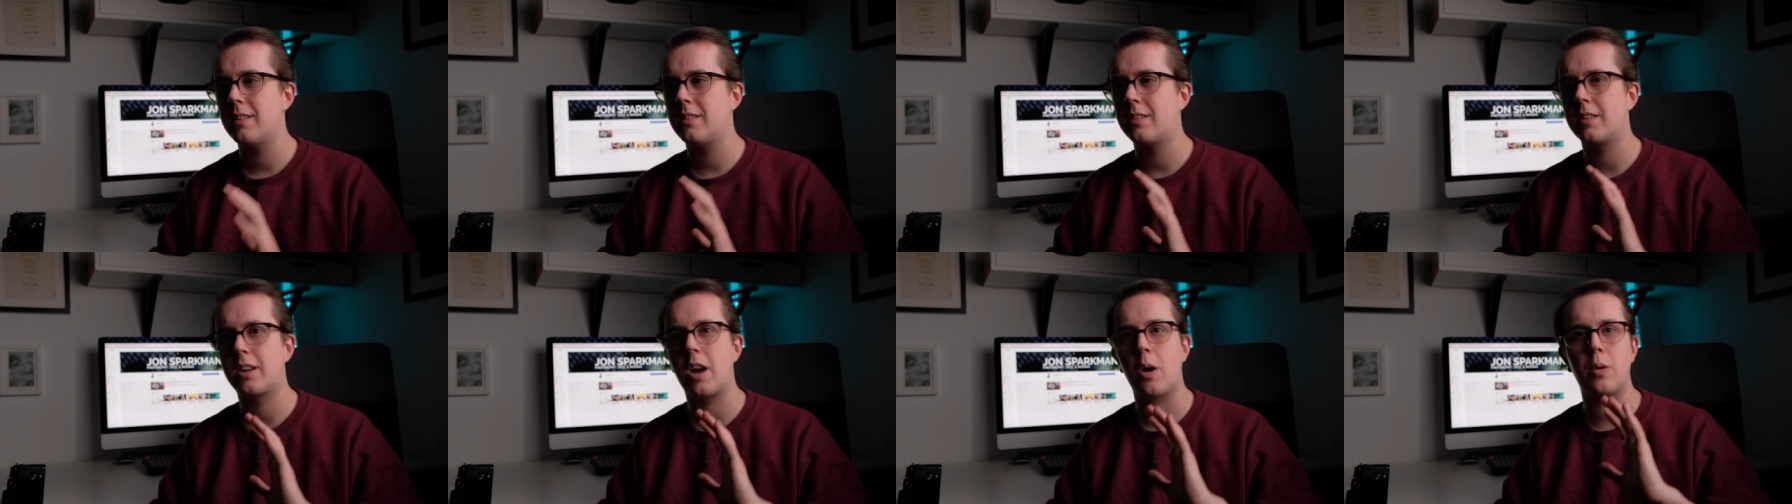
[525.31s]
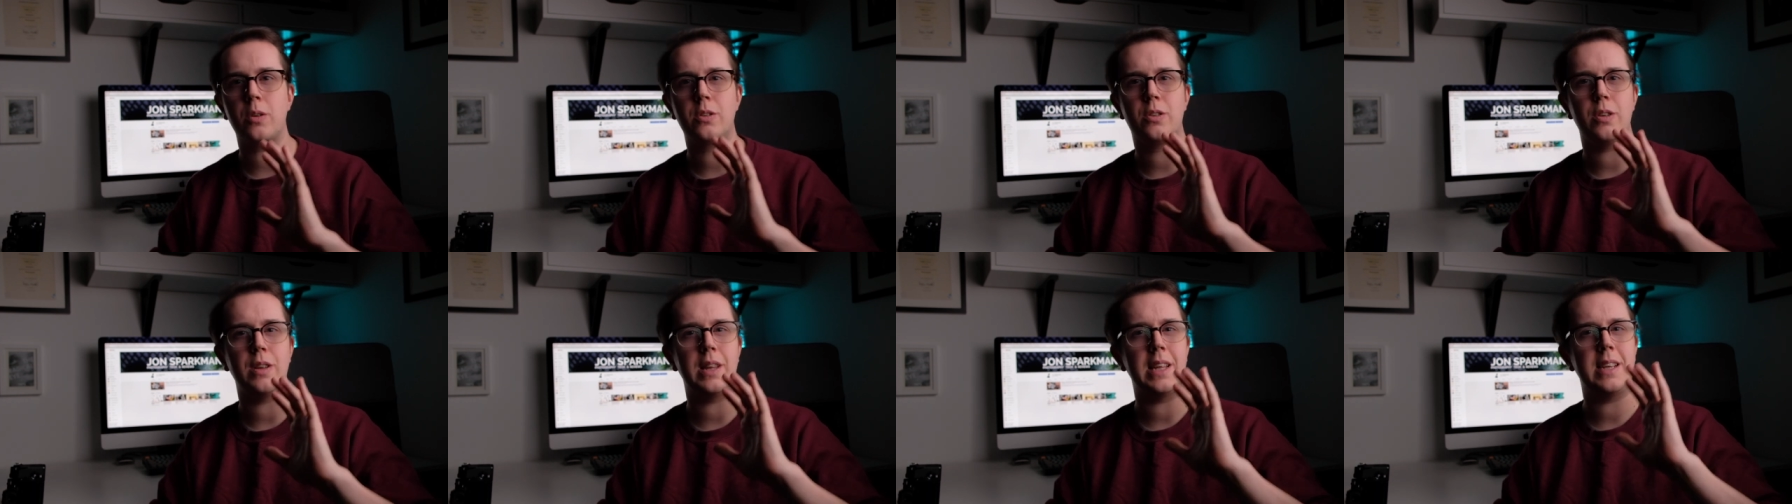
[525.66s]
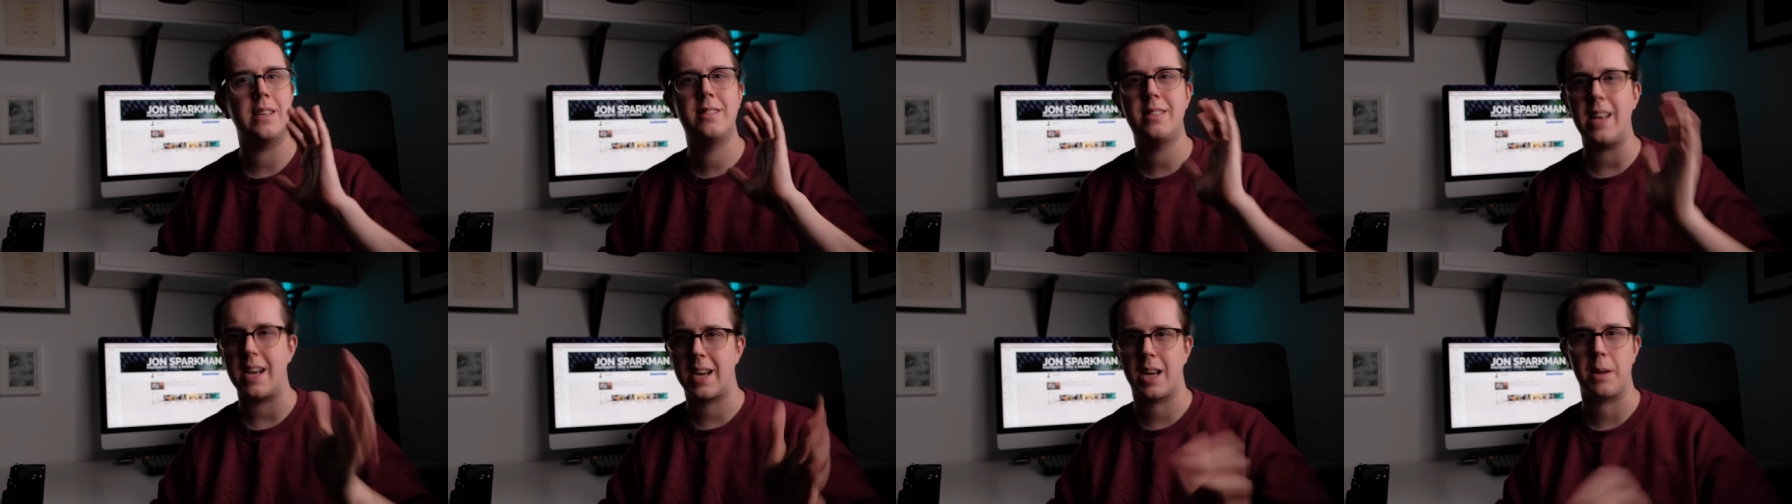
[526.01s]
to go onto the
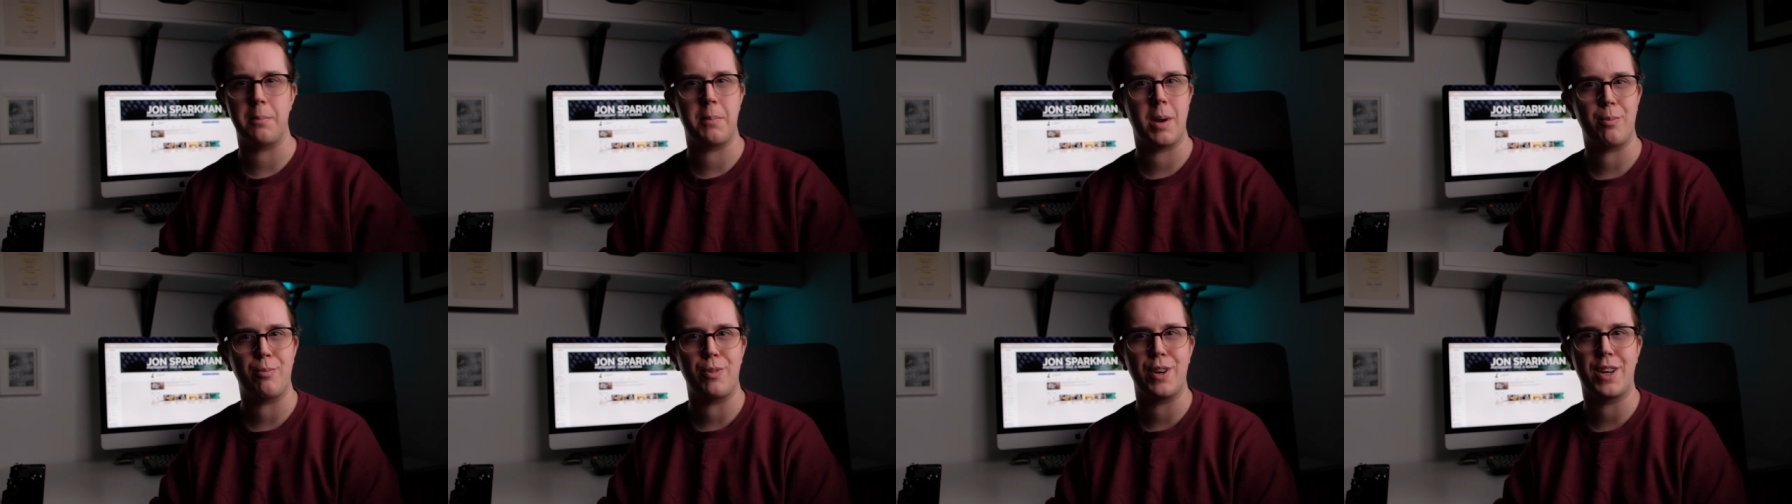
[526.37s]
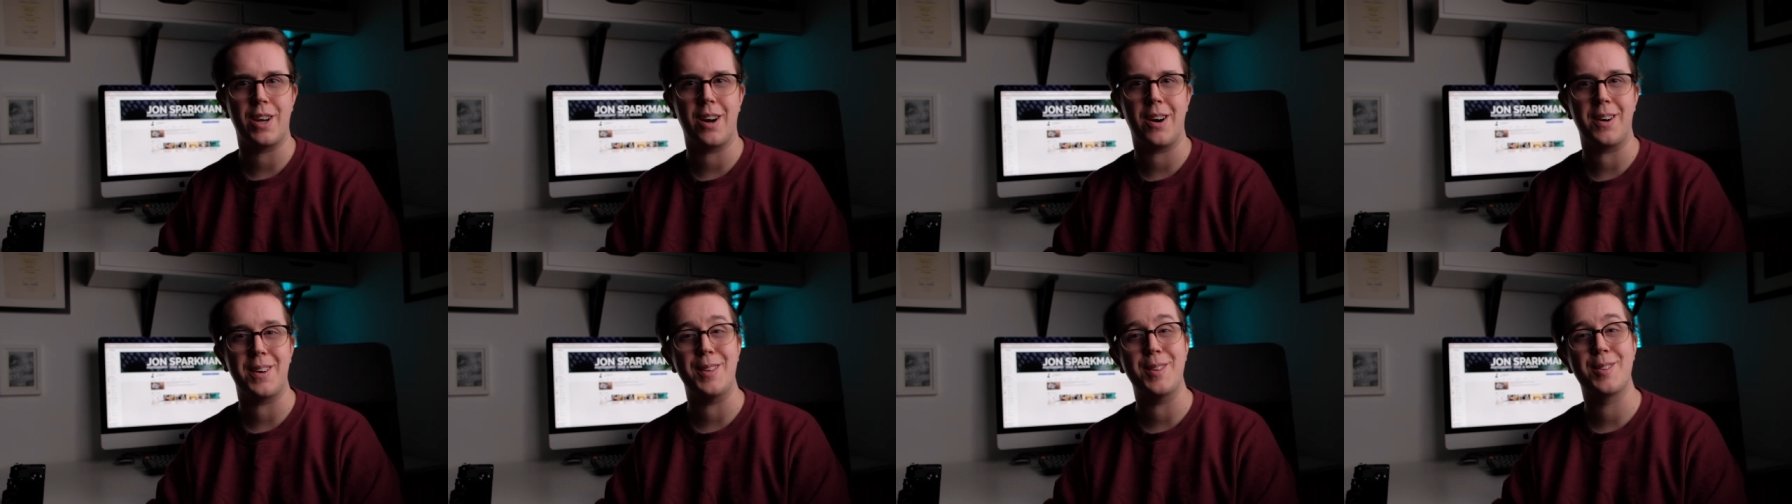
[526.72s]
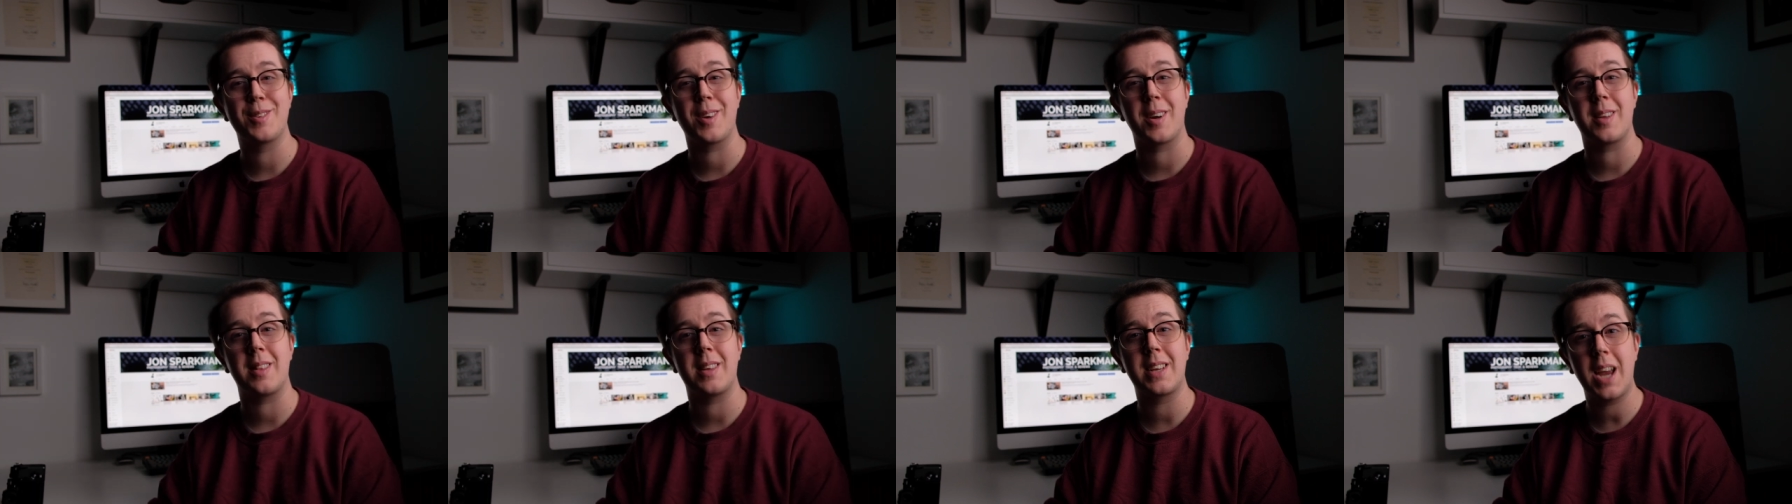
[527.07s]
second memory card
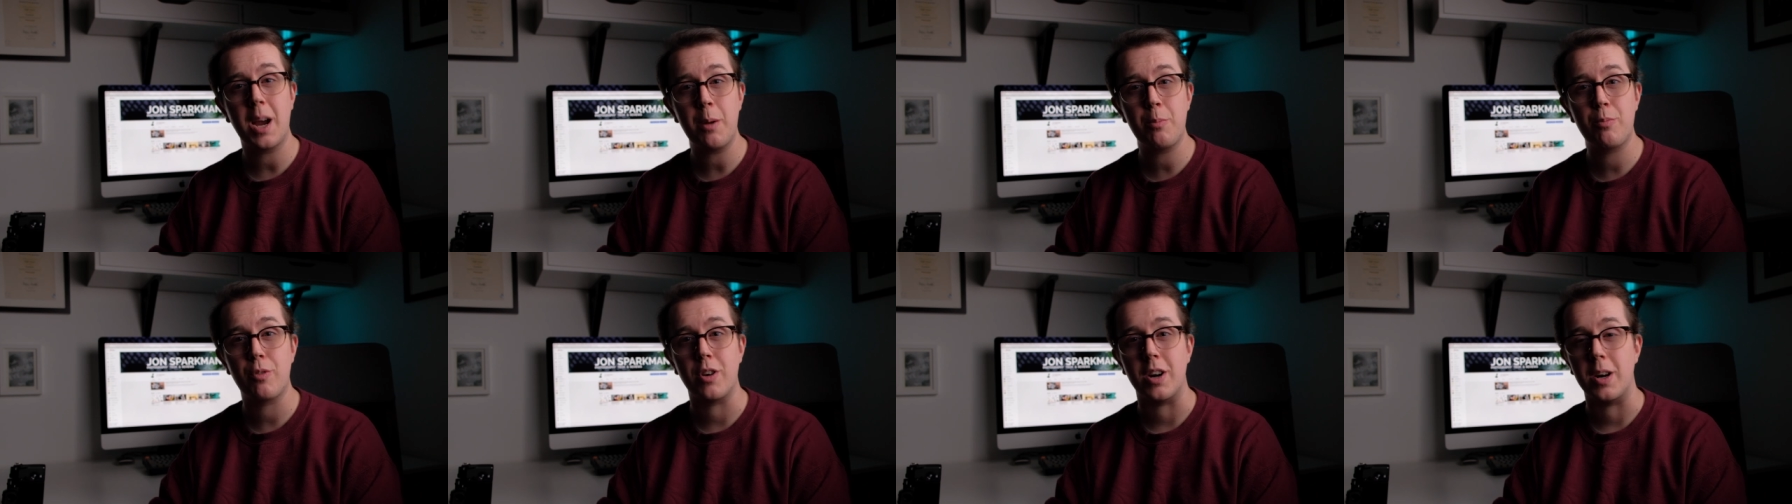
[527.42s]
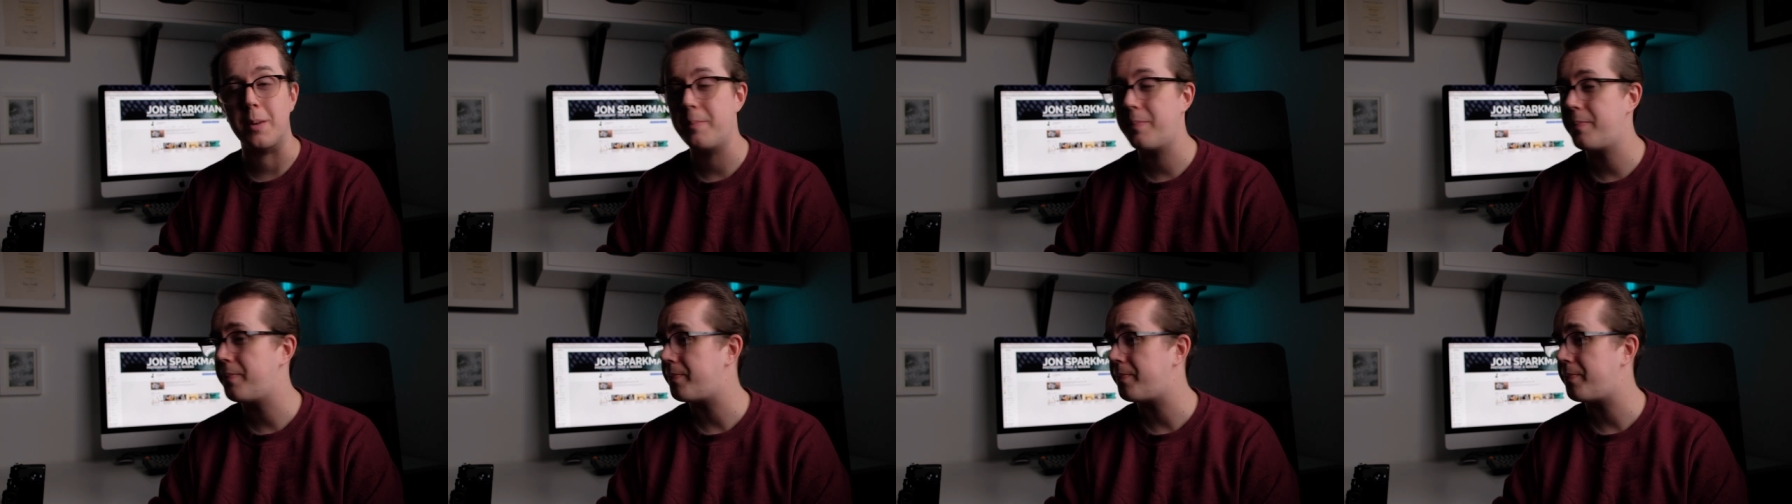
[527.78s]
inside the camera.